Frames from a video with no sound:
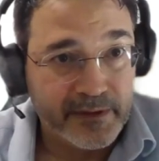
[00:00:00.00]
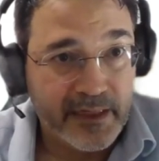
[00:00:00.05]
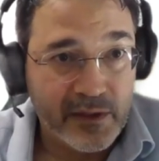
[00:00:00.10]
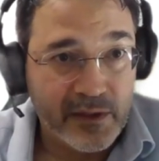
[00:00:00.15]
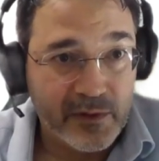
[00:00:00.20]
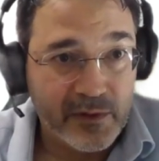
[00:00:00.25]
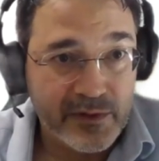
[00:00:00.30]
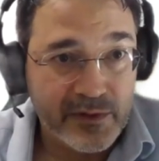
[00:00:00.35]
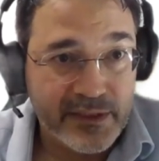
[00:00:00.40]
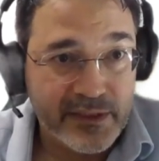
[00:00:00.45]

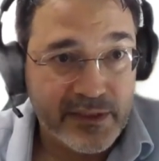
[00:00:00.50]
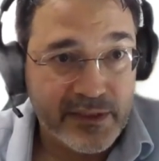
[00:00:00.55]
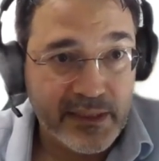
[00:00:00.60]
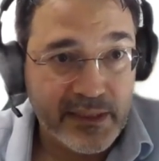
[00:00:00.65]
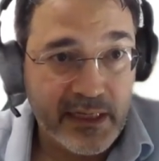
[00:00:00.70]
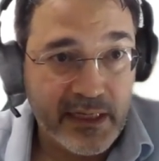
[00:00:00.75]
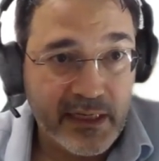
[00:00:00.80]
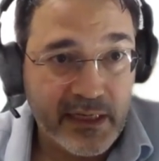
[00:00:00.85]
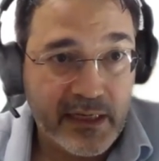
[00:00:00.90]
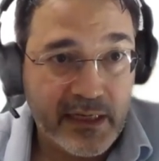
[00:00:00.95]
you'll
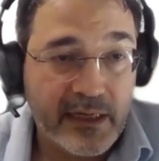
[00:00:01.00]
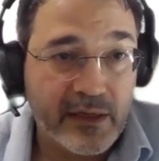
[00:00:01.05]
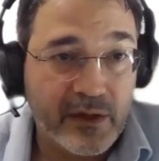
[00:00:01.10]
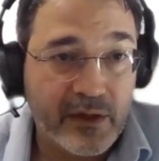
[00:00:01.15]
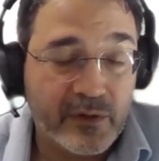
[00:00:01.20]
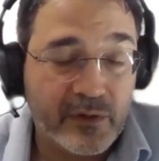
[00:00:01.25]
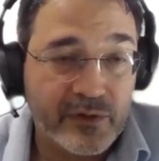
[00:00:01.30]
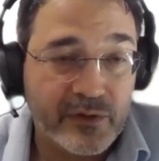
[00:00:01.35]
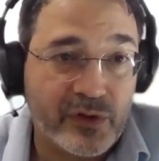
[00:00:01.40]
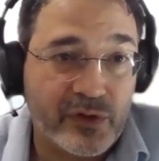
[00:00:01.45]
see
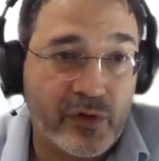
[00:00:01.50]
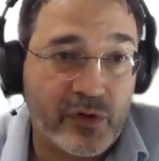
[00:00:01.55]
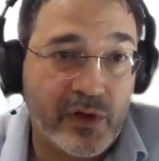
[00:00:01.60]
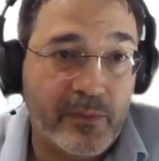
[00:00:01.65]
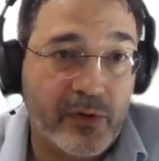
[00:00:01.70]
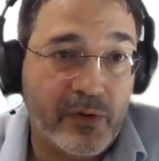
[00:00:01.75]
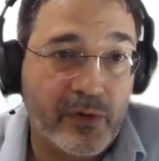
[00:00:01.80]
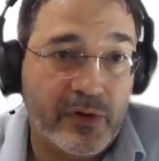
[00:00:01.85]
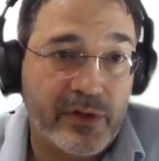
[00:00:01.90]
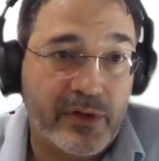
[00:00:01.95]
your
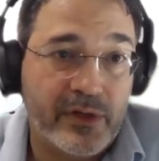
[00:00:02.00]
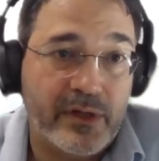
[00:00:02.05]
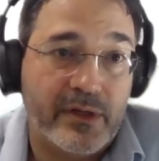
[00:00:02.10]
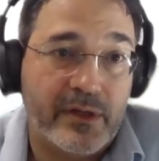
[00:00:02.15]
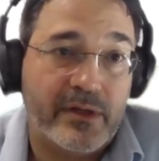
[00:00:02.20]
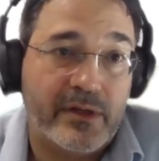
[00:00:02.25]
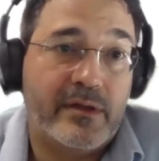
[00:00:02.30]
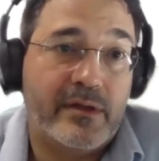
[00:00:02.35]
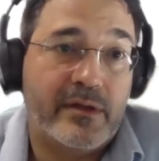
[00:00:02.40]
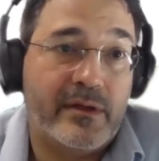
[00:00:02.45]
storyboard
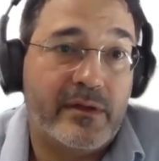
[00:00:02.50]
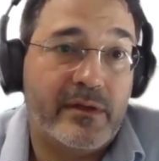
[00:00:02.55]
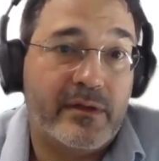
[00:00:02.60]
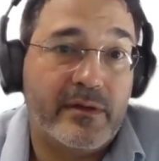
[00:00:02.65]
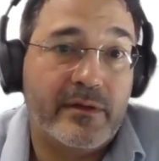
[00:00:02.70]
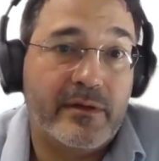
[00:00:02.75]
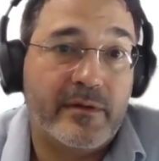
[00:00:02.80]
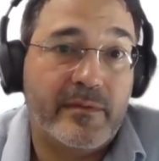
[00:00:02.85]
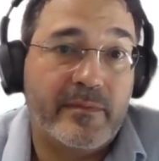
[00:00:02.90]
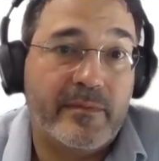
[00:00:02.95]

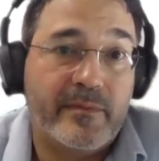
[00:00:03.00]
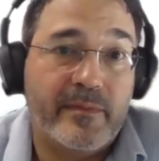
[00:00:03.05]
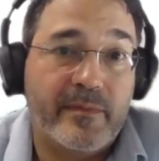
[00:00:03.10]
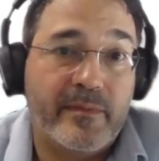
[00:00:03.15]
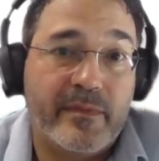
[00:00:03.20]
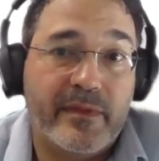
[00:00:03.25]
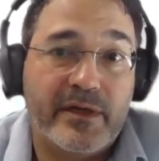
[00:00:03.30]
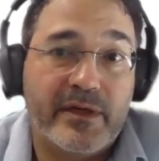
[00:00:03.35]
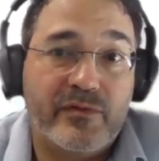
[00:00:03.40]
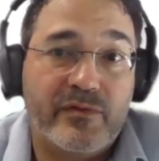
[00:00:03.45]

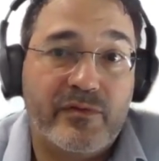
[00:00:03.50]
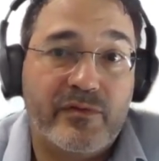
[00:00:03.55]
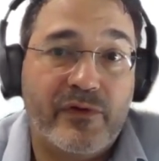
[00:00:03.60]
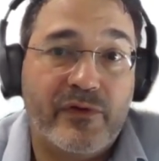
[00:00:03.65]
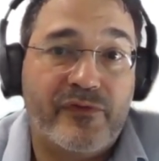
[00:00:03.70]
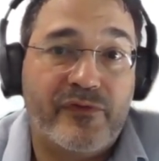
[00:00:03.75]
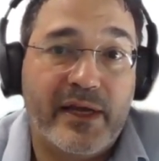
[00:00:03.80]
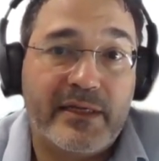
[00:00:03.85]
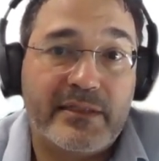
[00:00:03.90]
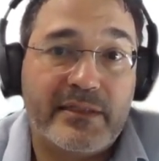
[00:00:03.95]
that
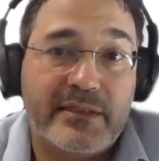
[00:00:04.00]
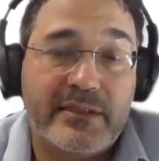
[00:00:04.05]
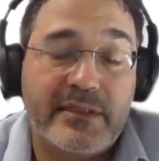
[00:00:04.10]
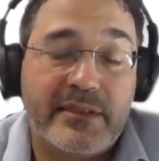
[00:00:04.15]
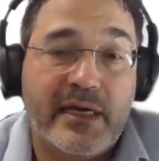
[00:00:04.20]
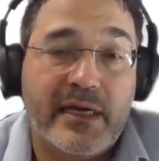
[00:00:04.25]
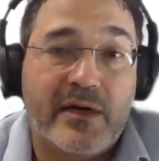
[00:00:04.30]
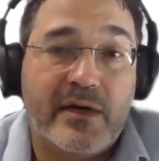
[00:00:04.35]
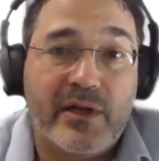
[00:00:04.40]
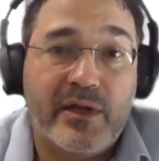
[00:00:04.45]
reflects
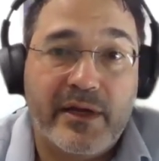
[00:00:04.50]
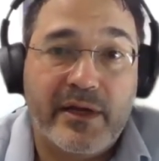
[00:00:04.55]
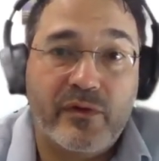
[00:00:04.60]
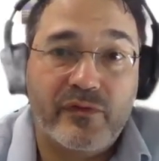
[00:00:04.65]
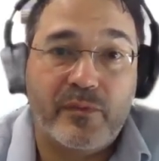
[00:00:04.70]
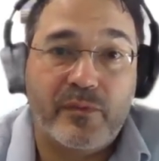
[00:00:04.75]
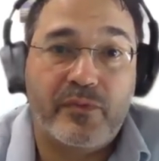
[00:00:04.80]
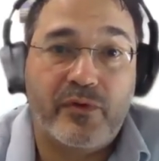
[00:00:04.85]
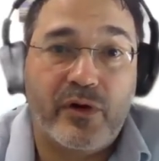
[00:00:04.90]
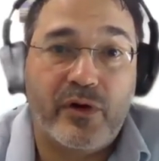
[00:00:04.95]
the outline
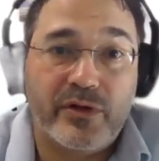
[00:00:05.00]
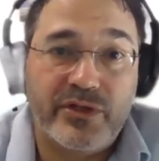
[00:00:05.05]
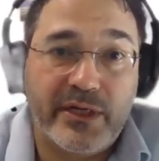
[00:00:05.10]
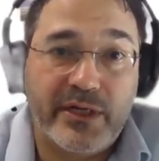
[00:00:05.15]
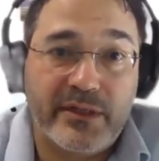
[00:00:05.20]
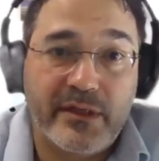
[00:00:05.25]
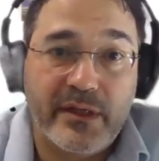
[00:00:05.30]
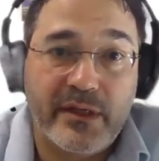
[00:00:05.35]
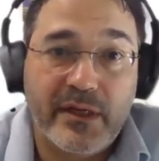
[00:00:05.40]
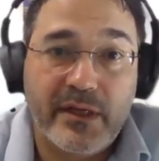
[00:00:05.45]
of your
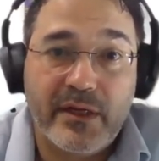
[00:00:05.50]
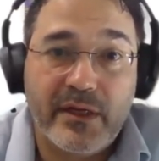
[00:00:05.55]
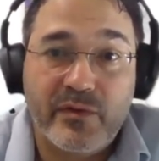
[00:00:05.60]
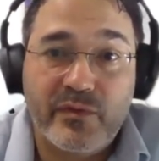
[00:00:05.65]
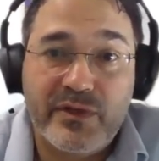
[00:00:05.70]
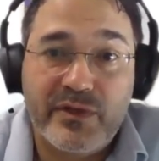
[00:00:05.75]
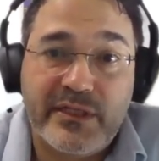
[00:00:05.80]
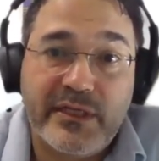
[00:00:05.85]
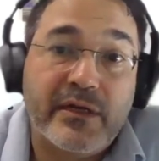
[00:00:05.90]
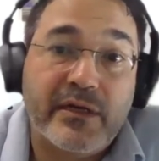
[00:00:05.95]
project.
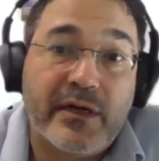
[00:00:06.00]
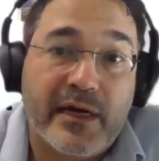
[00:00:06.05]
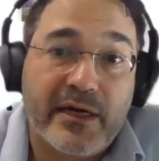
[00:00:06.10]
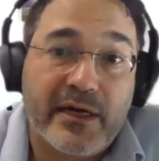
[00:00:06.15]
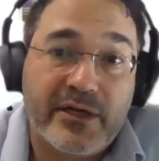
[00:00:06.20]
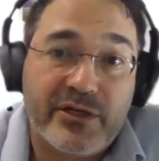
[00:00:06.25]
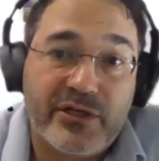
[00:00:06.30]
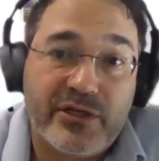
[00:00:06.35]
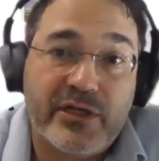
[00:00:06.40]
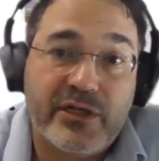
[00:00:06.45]
We see here
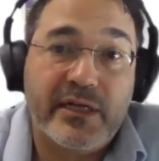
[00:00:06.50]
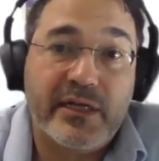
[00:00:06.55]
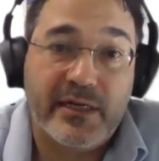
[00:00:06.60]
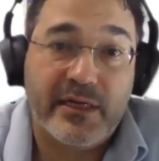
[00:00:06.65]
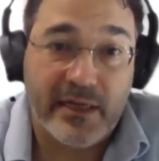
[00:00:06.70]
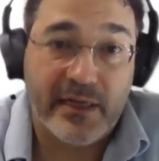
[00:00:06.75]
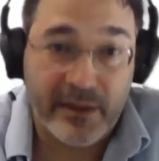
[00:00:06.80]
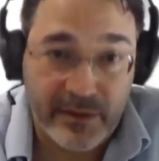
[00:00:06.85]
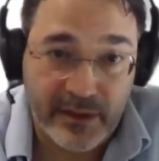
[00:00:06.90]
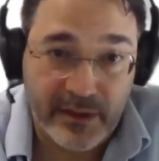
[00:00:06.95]
actually
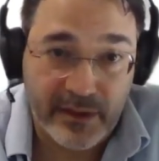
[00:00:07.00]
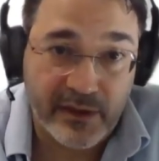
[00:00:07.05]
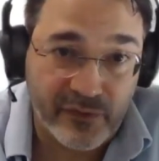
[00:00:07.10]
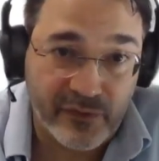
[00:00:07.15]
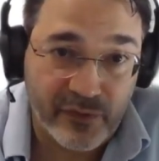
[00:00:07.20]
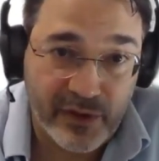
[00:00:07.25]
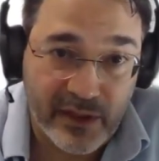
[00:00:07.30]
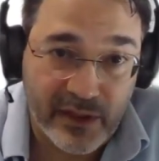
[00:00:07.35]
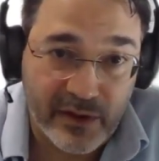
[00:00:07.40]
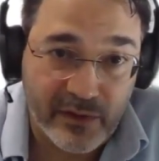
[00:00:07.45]
nothing
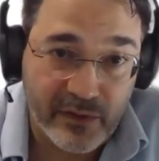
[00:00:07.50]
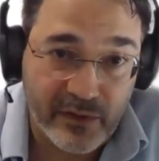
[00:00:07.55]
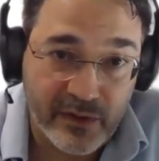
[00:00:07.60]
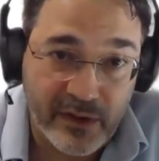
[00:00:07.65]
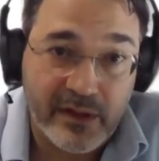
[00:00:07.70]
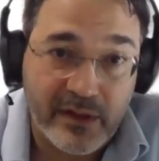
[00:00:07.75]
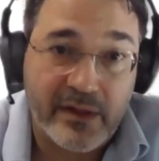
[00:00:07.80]
for now.